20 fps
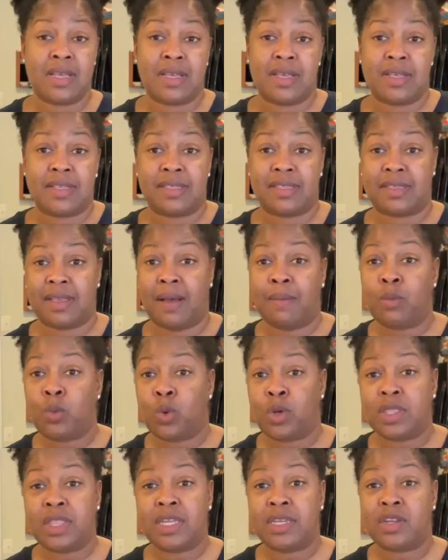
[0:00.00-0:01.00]
some
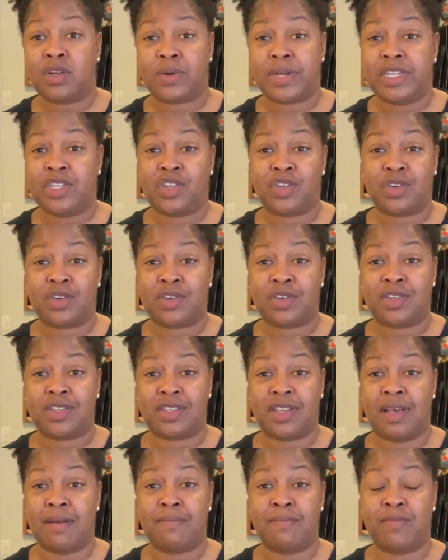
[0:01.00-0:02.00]
woodland creature,
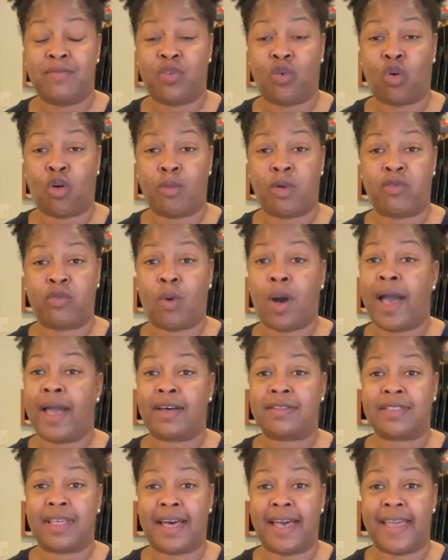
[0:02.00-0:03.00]
some form of
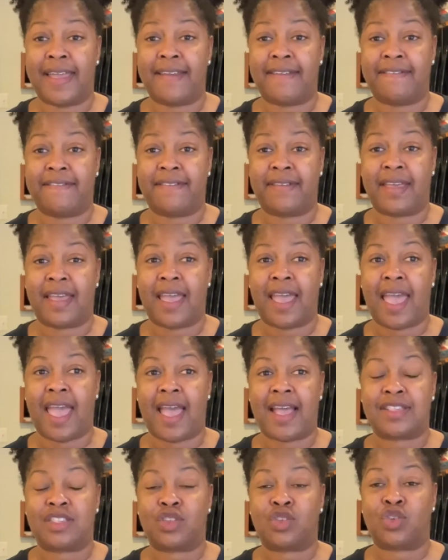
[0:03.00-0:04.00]
wildlife
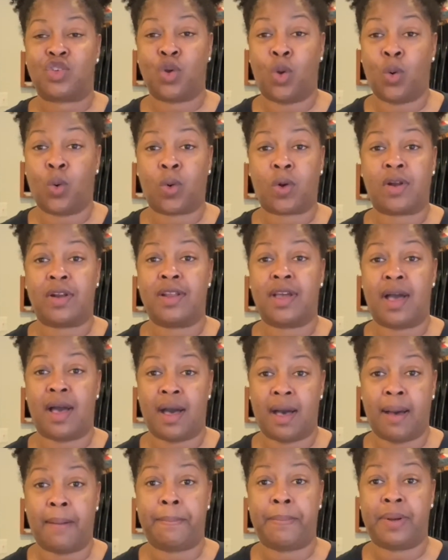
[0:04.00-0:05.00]
has torn
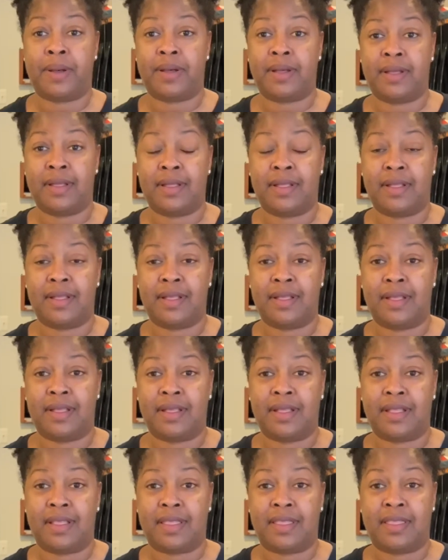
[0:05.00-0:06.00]
up
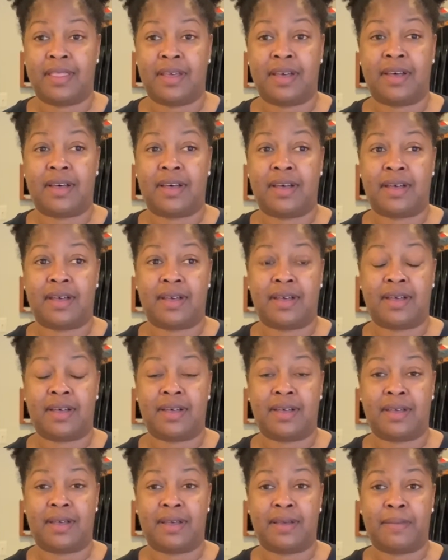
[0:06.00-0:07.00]
the
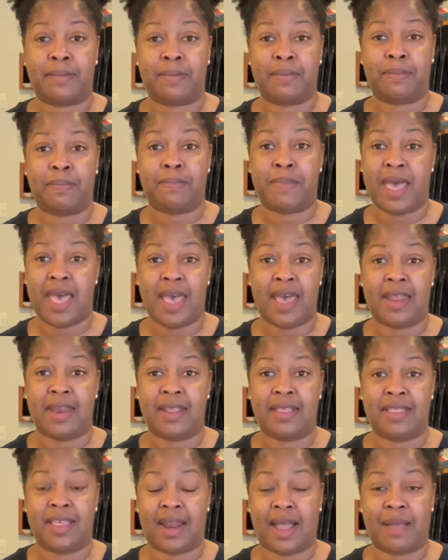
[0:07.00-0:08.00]
bed
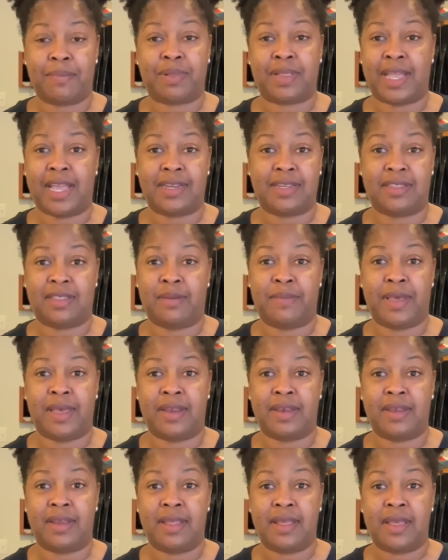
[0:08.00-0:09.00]
that I planted them in.
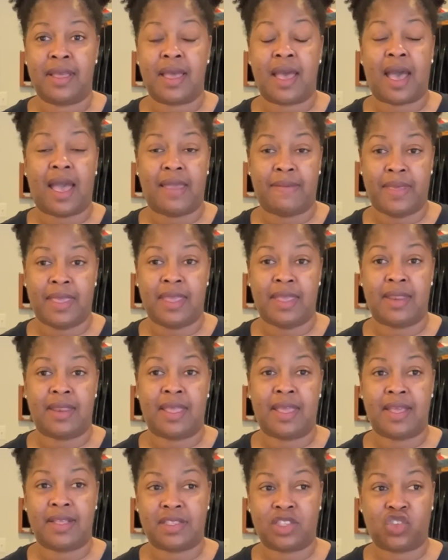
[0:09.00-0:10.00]
I mean,
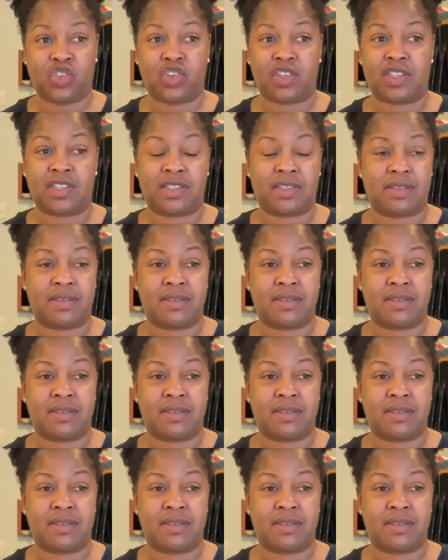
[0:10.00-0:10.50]
it's just